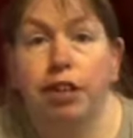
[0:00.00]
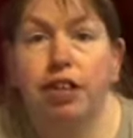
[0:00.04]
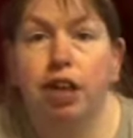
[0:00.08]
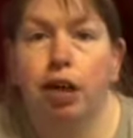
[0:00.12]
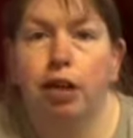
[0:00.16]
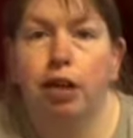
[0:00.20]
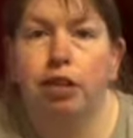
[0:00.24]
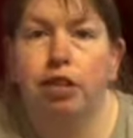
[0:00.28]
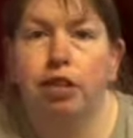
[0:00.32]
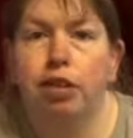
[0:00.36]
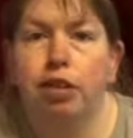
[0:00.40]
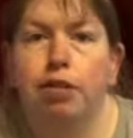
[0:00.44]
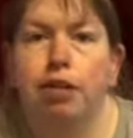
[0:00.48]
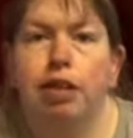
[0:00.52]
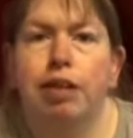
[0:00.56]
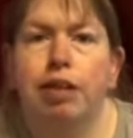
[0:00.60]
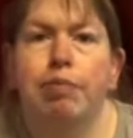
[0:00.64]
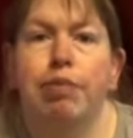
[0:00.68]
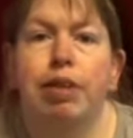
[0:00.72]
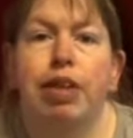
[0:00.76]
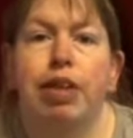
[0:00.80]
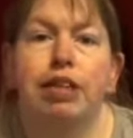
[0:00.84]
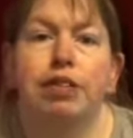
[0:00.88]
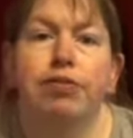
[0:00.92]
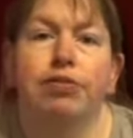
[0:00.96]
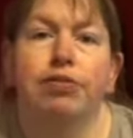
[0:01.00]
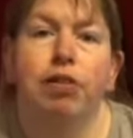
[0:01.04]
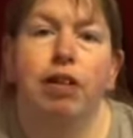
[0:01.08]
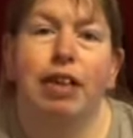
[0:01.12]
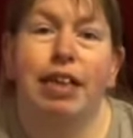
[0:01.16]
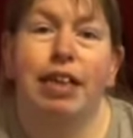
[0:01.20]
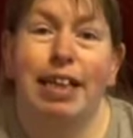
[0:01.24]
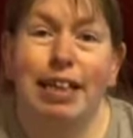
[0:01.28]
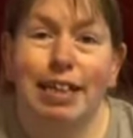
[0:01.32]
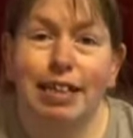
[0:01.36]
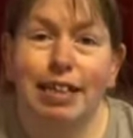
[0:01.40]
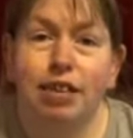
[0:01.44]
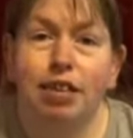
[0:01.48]
the items, but then you've got to
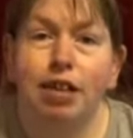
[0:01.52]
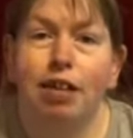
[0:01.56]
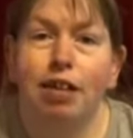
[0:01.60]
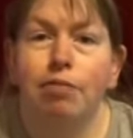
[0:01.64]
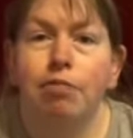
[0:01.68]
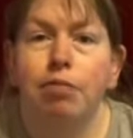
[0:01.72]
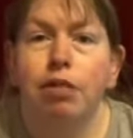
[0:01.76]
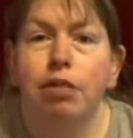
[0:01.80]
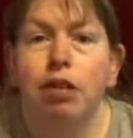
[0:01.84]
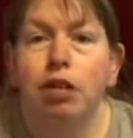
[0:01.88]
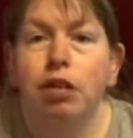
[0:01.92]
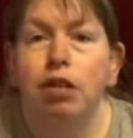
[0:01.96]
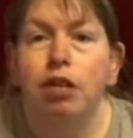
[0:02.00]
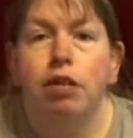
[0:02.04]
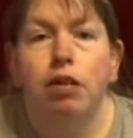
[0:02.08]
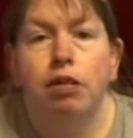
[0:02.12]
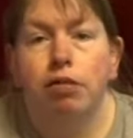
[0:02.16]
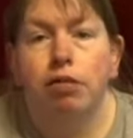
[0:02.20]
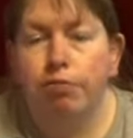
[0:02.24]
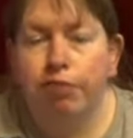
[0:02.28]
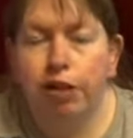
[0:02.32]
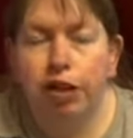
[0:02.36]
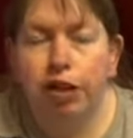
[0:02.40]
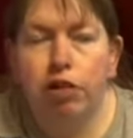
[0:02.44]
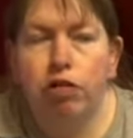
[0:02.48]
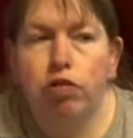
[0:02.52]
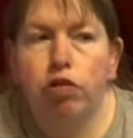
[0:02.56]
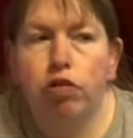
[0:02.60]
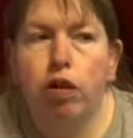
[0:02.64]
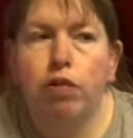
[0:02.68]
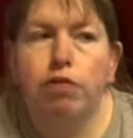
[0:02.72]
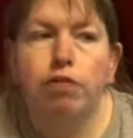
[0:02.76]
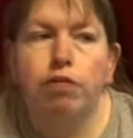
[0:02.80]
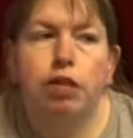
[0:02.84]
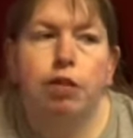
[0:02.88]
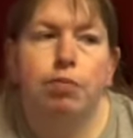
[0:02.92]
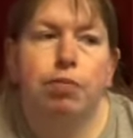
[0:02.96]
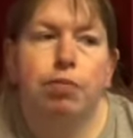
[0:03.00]
list them,
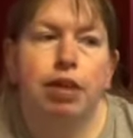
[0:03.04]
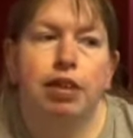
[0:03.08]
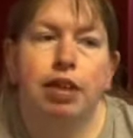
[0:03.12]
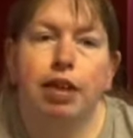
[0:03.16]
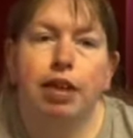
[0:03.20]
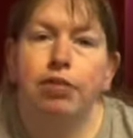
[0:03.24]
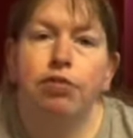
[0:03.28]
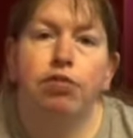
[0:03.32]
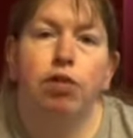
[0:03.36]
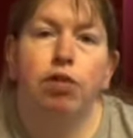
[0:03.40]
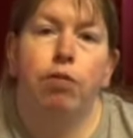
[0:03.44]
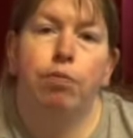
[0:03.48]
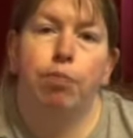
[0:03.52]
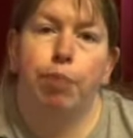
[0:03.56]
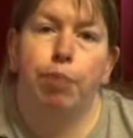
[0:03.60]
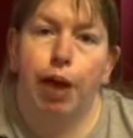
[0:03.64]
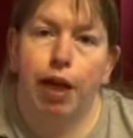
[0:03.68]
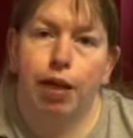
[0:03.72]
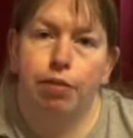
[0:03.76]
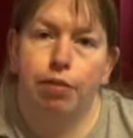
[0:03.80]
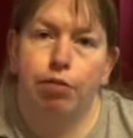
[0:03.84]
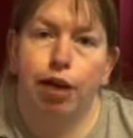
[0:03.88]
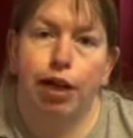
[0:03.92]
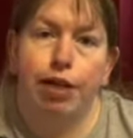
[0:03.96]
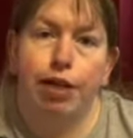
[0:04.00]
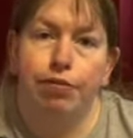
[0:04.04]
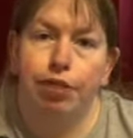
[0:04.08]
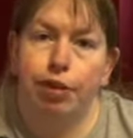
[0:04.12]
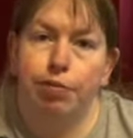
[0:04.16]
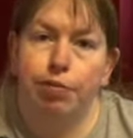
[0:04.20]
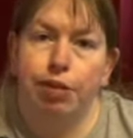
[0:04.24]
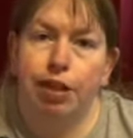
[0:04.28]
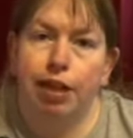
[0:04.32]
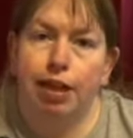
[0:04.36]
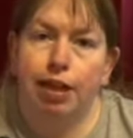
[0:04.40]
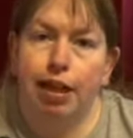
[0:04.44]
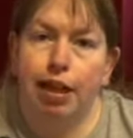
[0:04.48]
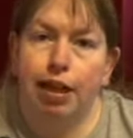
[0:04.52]
photograph them, and then you've got to wait for them to
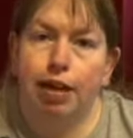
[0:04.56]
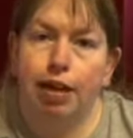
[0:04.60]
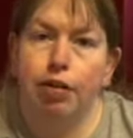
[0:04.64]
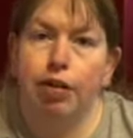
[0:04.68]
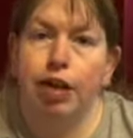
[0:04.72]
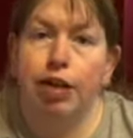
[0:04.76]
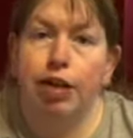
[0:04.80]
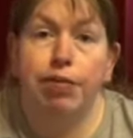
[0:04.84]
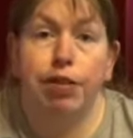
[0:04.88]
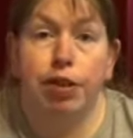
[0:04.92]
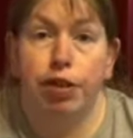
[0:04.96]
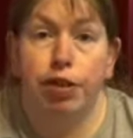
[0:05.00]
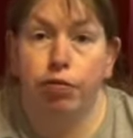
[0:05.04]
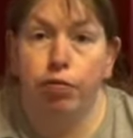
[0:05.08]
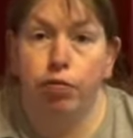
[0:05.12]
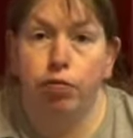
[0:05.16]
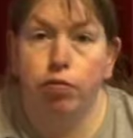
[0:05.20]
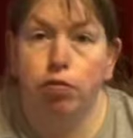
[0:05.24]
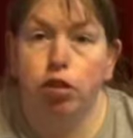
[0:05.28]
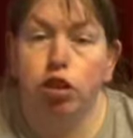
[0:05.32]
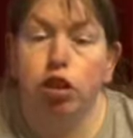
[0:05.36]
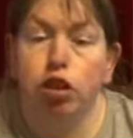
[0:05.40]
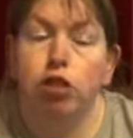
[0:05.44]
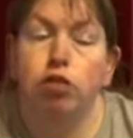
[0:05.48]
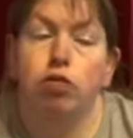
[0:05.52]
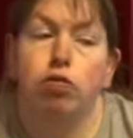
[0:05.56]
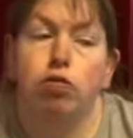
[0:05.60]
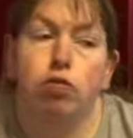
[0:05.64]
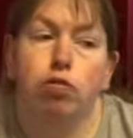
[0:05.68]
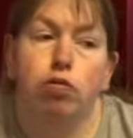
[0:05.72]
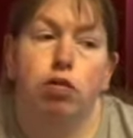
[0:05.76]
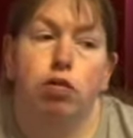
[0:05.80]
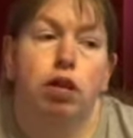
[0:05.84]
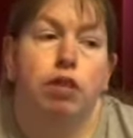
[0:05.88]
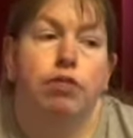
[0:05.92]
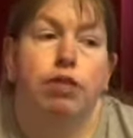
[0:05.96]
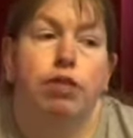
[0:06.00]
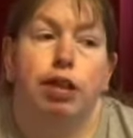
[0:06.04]
sell if you do auction or
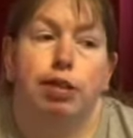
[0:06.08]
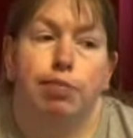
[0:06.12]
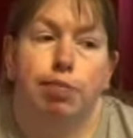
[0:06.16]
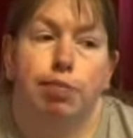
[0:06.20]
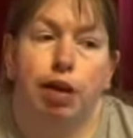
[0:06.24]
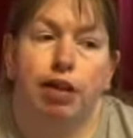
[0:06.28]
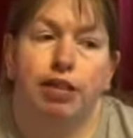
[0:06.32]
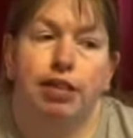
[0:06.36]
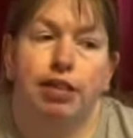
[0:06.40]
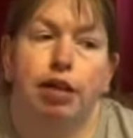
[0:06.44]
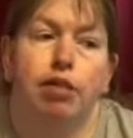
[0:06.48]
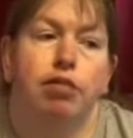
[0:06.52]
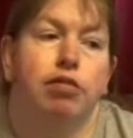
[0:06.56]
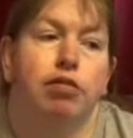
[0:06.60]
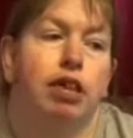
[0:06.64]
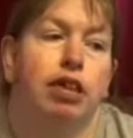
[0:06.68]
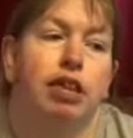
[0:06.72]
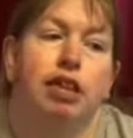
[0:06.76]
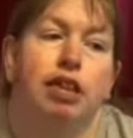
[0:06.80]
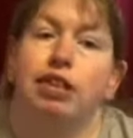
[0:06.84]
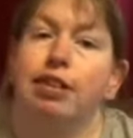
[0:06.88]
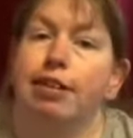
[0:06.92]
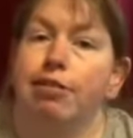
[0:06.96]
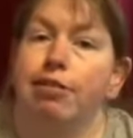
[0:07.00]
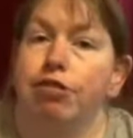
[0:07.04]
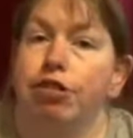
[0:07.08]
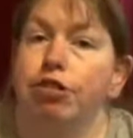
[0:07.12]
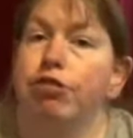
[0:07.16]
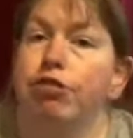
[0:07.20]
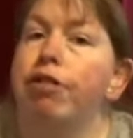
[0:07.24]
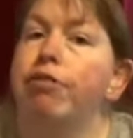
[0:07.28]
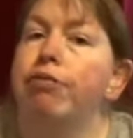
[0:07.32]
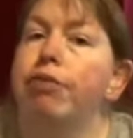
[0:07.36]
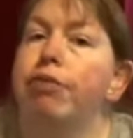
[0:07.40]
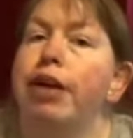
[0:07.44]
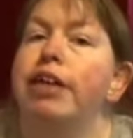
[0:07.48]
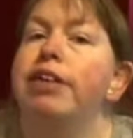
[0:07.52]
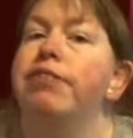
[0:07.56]
buy now and it sells straight
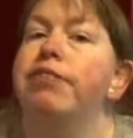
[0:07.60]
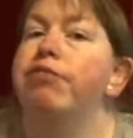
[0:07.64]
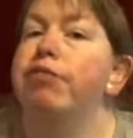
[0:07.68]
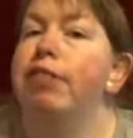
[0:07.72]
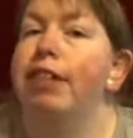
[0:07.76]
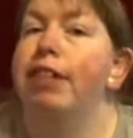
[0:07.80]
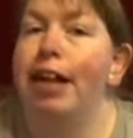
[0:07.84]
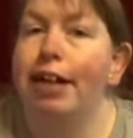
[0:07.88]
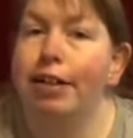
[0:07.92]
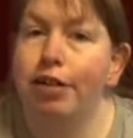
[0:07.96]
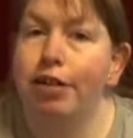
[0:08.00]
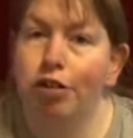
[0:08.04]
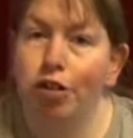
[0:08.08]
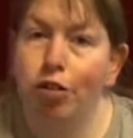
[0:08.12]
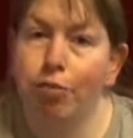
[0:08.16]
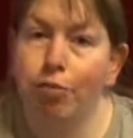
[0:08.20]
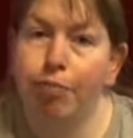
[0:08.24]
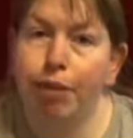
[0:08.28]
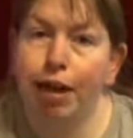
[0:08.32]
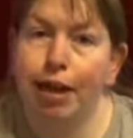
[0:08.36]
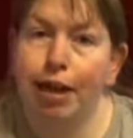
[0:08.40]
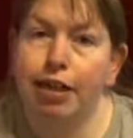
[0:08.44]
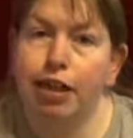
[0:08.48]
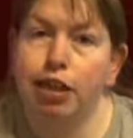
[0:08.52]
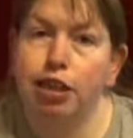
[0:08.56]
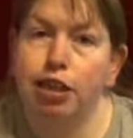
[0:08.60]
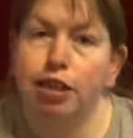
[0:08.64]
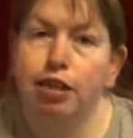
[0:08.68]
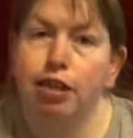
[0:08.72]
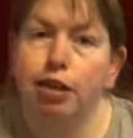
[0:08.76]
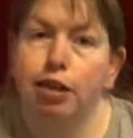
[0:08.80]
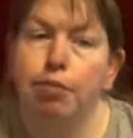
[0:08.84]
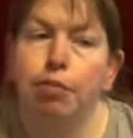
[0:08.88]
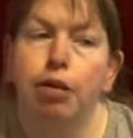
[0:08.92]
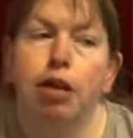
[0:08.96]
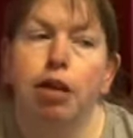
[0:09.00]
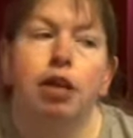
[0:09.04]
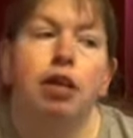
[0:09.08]
away. You've then got to package
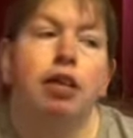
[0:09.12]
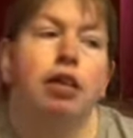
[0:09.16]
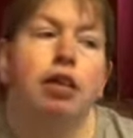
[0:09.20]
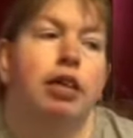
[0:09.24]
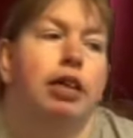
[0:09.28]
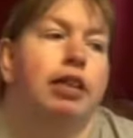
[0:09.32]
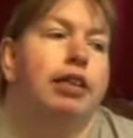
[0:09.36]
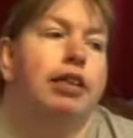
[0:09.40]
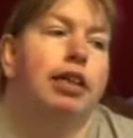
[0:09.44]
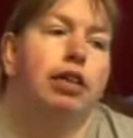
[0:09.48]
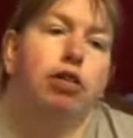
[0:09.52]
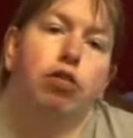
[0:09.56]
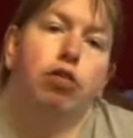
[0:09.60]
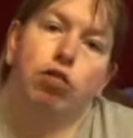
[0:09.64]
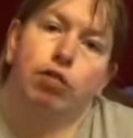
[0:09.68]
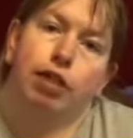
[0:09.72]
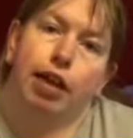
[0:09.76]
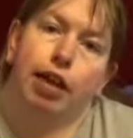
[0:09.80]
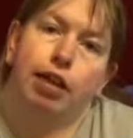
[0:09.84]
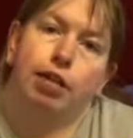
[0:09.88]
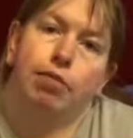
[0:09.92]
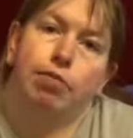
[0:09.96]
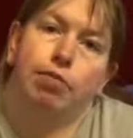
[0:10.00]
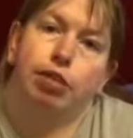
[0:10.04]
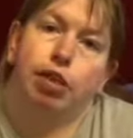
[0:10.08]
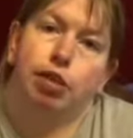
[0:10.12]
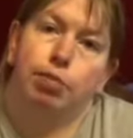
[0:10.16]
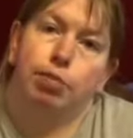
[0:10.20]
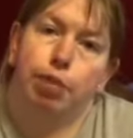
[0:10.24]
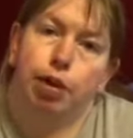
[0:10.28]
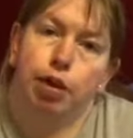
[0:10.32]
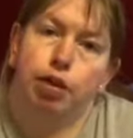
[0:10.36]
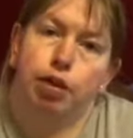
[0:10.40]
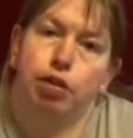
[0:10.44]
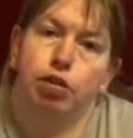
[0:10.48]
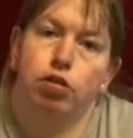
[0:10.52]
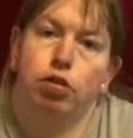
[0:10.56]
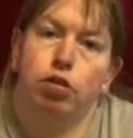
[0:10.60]
them, then you've got to take them to the
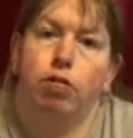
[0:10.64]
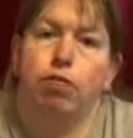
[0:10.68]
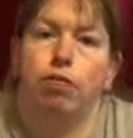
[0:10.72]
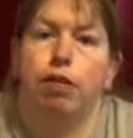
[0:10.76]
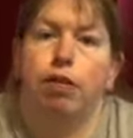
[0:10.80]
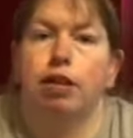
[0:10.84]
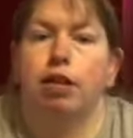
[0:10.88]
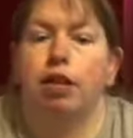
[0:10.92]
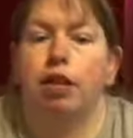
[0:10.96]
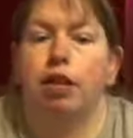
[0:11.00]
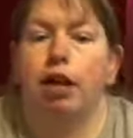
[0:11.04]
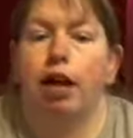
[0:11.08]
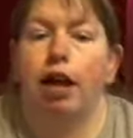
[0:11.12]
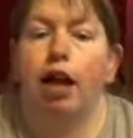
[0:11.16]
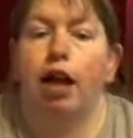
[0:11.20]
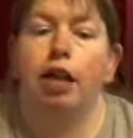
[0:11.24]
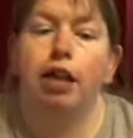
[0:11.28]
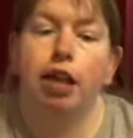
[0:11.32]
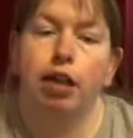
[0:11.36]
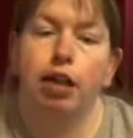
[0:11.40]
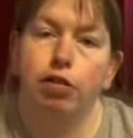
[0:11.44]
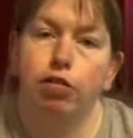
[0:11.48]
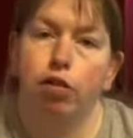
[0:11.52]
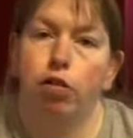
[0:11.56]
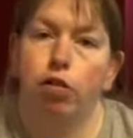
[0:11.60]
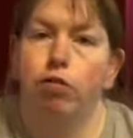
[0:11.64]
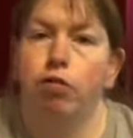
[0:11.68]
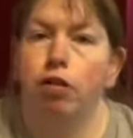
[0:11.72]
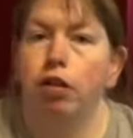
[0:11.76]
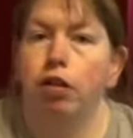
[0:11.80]
post office, and then you've got to.